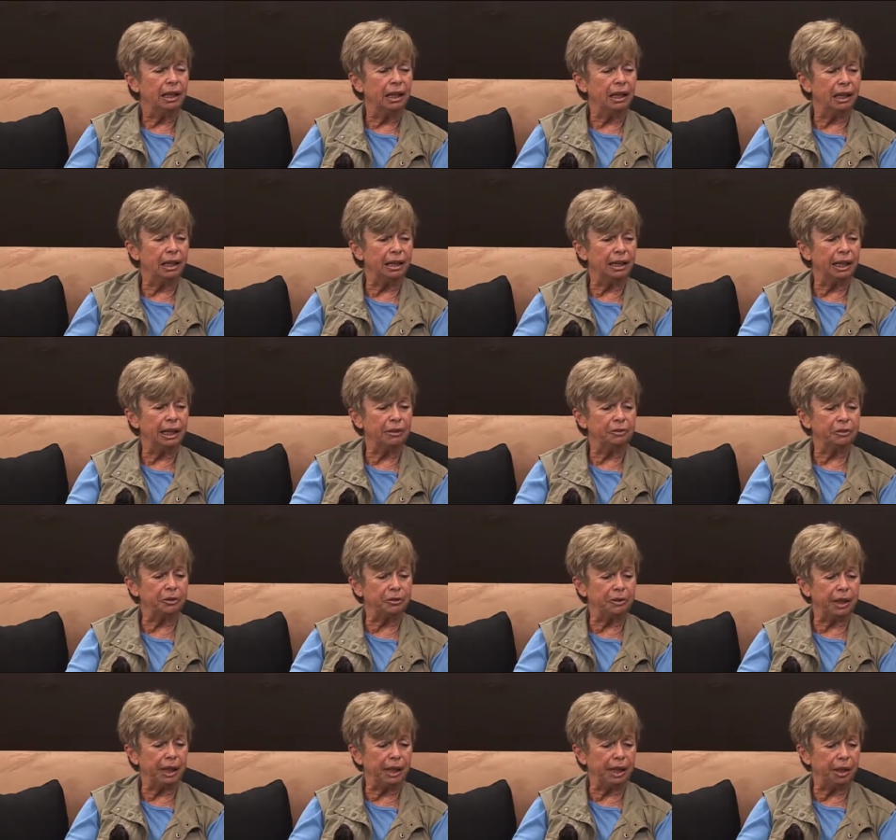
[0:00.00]
Uh,
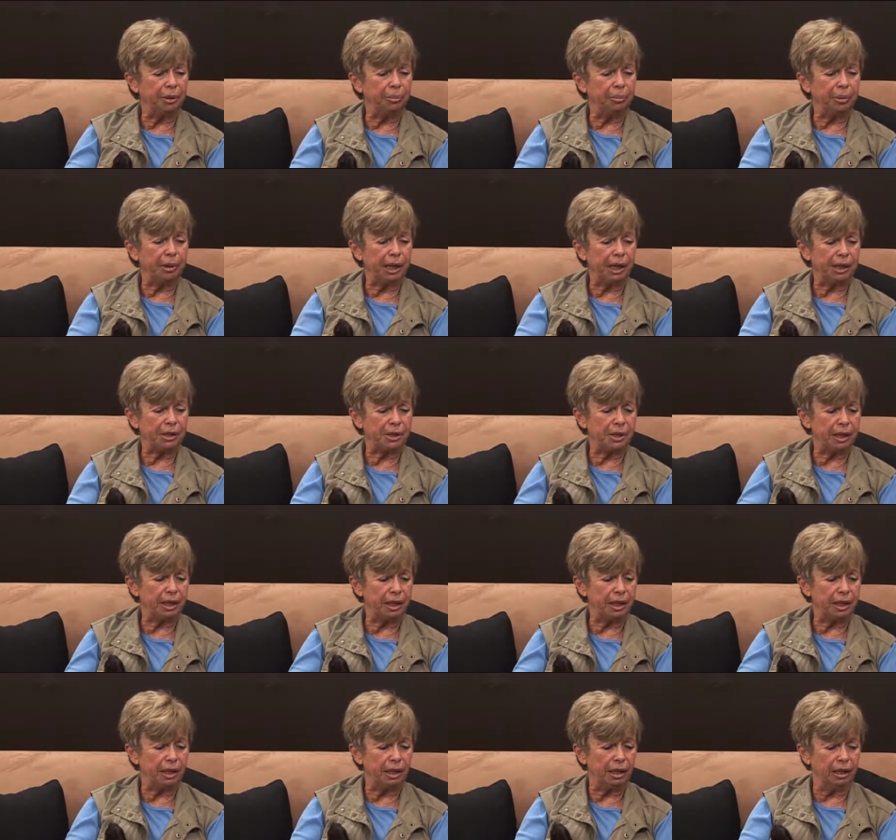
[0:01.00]
after they pass
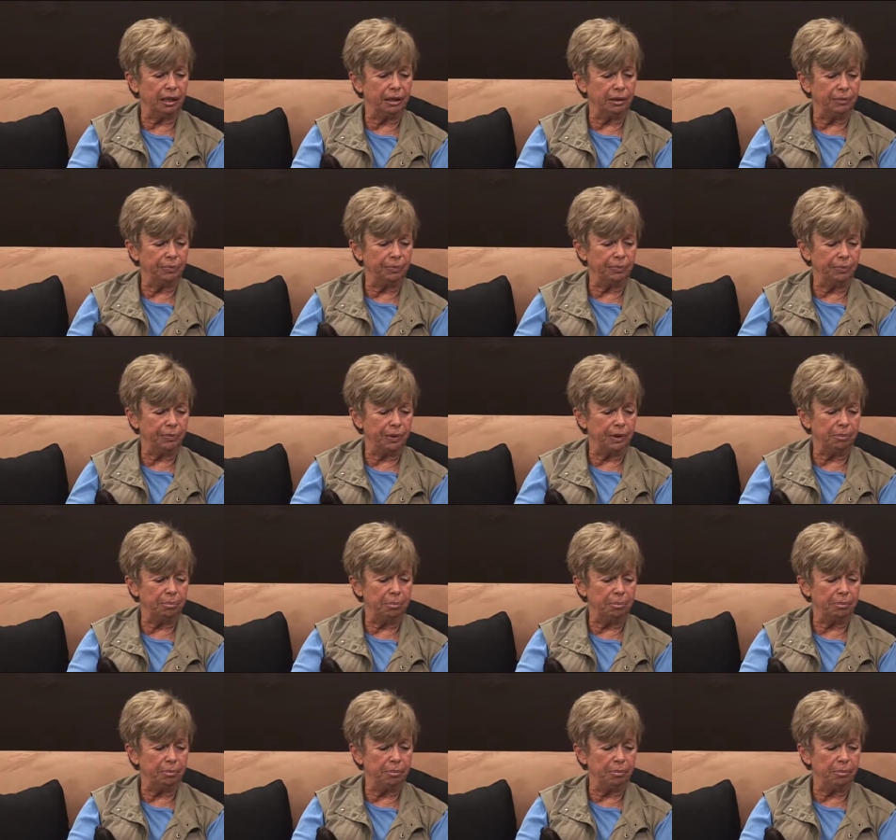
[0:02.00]
the um, the,